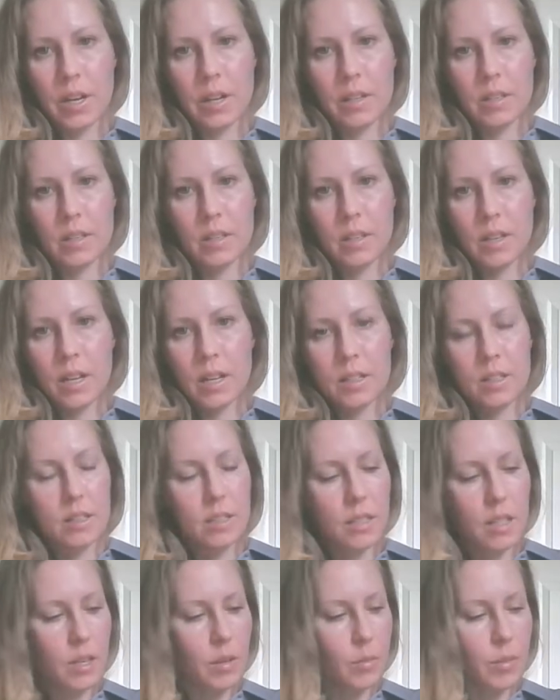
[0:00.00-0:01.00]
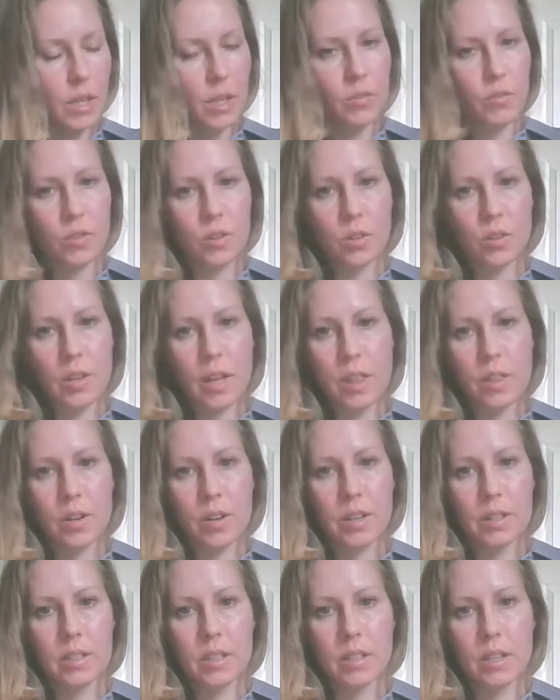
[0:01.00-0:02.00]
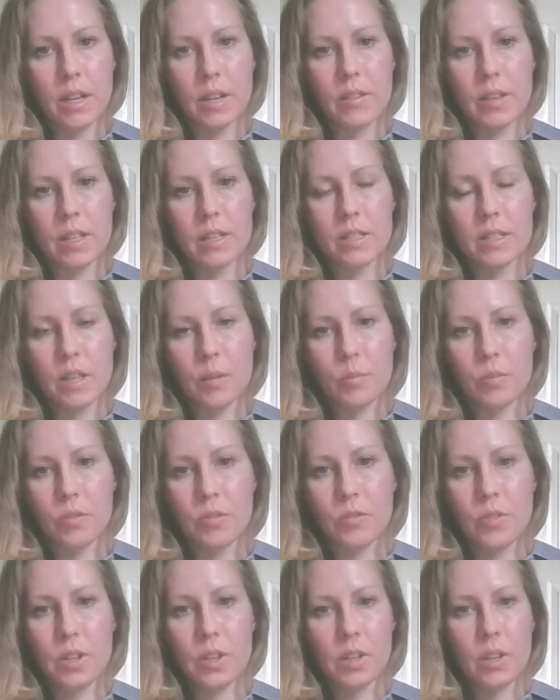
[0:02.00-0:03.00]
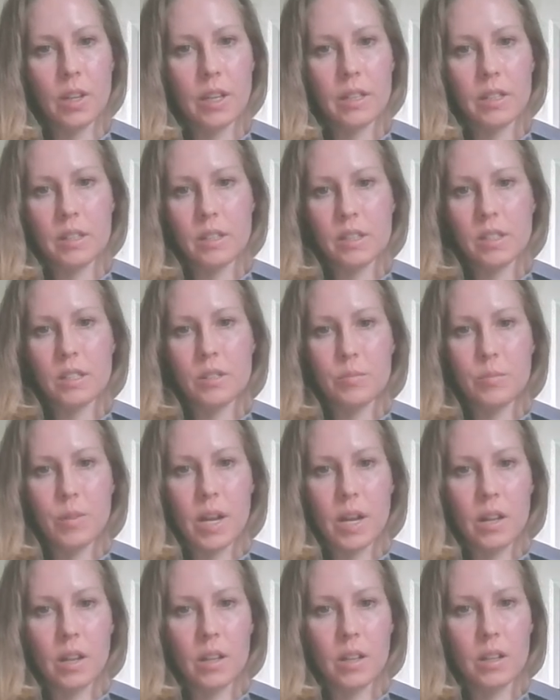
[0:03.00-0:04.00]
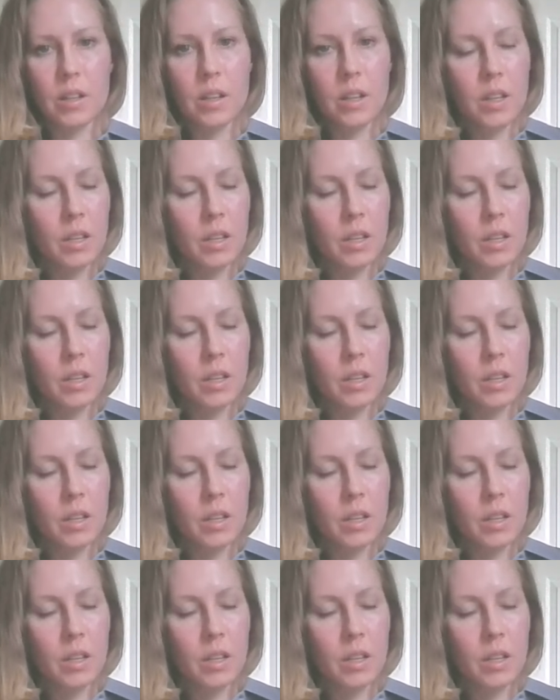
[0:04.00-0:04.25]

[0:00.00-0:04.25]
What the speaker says: It did not seem like real leather. It didn't have that supple feel. I didn't smell